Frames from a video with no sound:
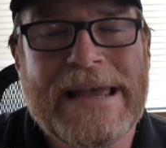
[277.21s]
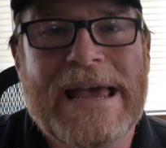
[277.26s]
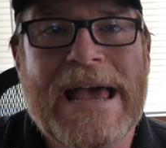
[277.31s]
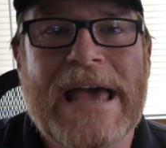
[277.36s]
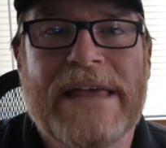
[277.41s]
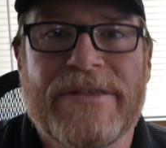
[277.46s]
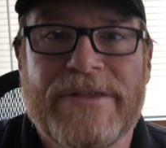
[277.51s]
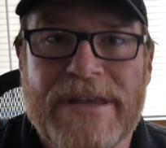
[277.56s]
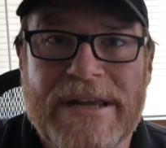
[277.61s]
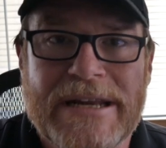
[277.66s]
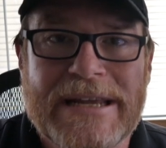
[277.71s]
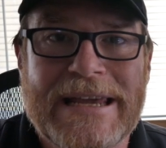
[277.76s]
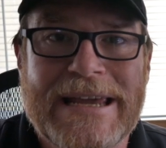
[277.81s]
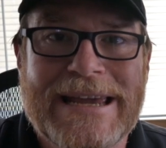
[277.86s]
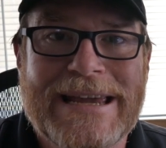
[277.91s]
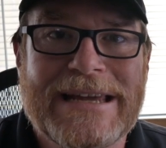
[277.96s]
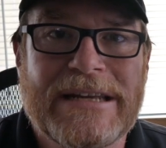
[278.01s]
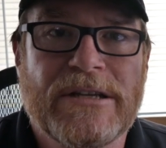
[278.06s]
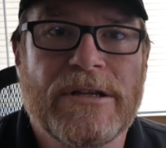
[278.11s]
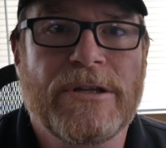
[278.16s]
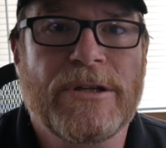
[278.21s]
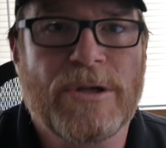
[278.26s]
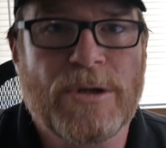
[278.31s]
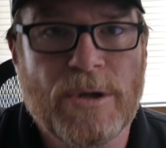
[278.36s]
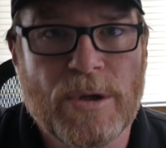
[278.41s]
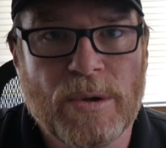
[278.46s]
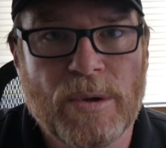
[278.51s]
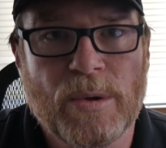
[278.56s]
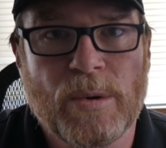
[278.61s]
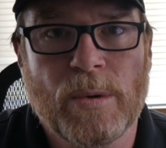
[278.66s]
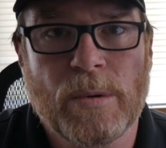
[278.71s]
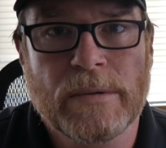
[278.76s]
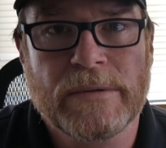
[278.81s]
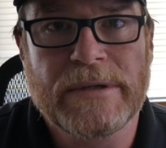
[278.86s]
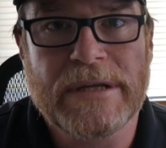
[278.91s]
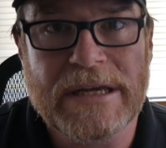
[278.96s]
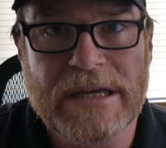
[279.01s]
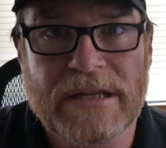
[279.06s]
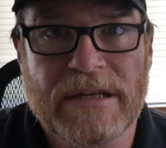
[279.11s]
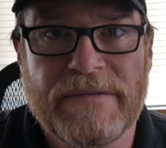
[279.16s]
And then again, you,
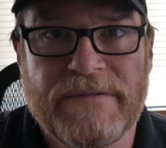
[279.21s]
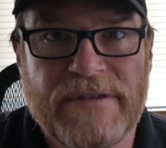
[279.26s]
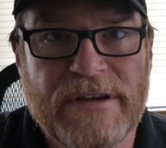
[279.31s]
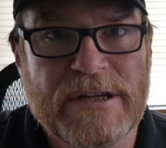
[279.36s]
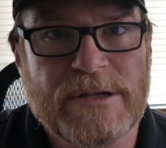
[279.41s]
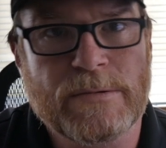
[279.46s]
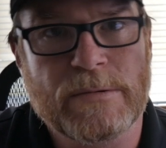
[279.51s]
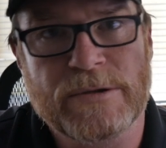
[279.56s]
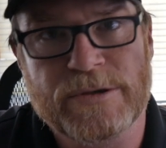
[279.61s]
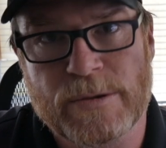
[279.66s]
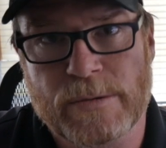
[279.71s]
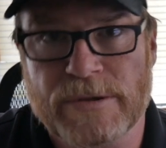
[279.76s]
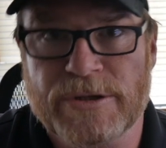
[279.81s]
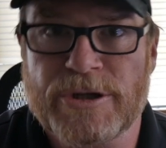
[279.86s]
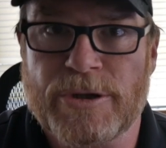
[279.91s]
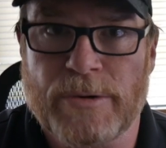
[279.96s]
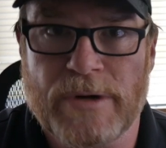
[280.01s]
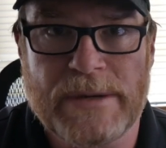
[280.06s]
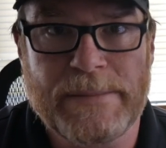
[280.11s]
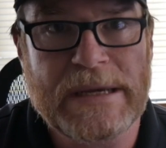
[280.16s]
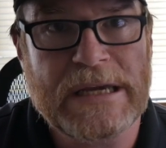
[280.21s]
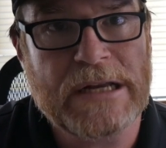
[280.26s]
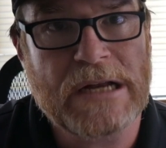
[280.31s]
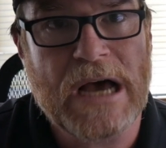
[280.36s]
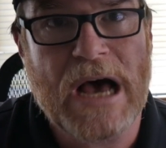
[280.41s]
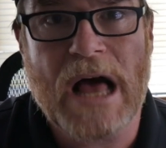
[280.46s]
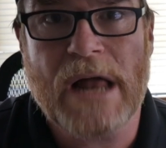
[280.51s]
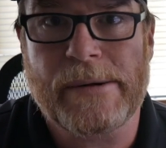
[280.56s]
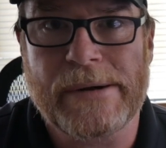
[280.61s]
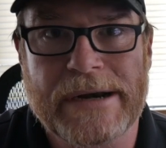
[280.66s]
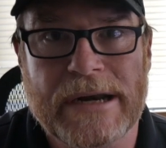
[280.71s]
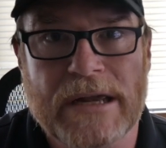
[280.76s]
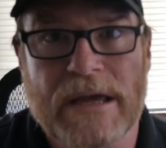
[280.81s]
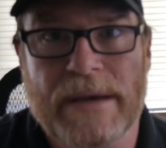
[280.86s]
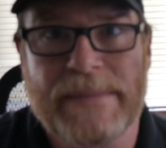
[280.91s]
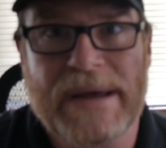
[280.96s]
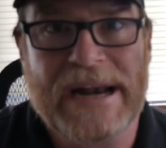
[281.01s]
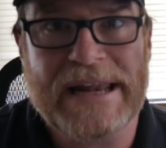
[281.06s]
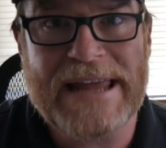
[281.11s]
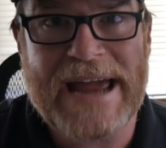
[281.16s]
the individuals who are screaming and hollering to
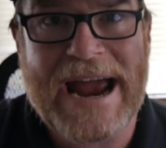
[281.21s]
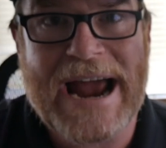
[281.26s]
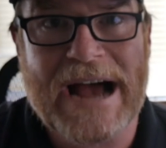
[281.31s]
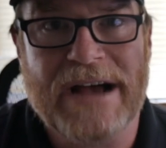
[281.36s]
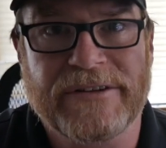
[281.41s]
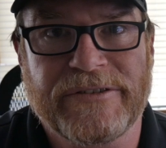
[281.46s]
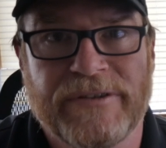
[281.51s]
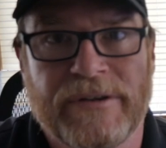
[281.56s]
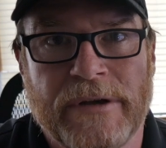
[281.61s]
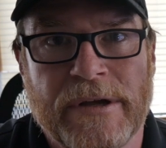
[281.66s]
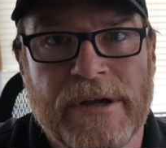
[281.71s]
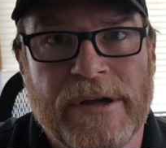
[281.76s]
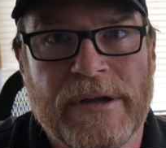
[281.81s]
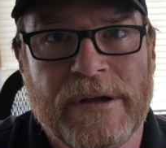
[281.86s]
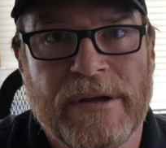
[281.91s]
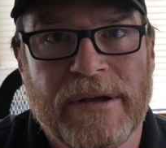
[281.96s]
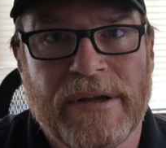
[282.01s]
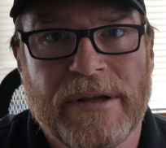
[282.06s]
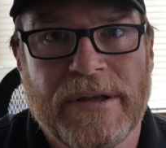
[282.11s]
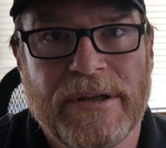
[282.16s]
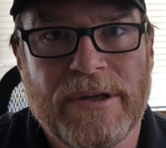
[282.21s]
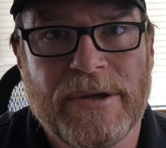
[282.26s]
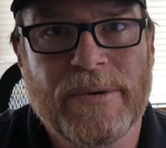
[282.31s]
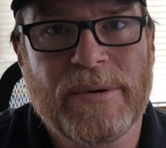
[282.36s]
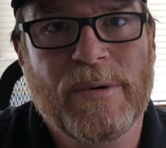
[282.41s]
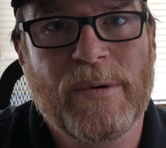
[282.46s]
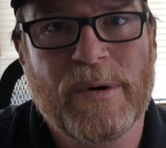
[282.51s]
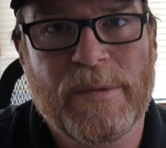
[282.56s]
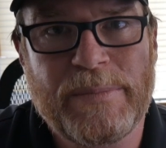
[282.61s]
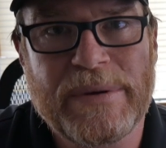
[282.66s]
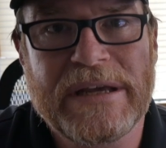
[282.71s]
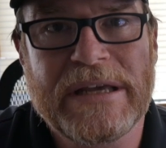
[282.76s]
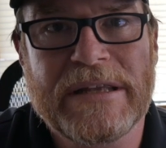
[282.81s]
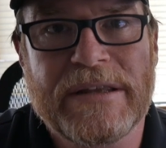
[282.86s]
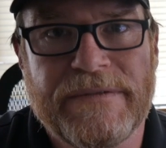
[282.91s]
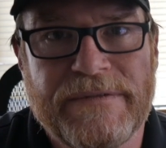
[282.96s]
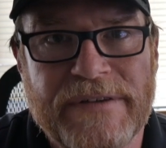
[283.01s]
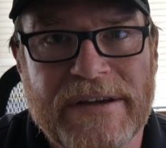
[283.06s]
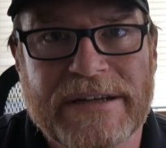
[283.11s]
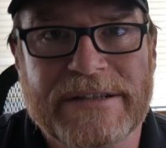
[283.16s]
come out of the house, you will be
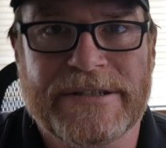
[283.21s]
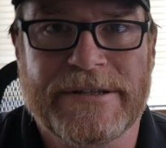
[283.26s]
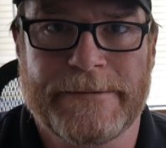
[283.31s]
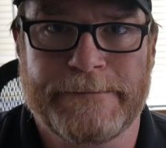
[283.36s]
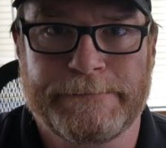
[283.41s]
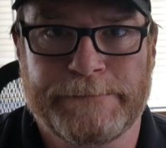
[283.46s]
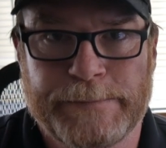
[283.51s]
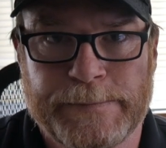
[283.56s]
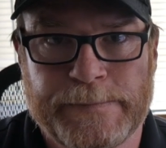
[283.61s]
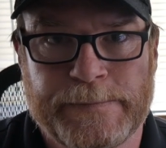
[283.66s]
the victim.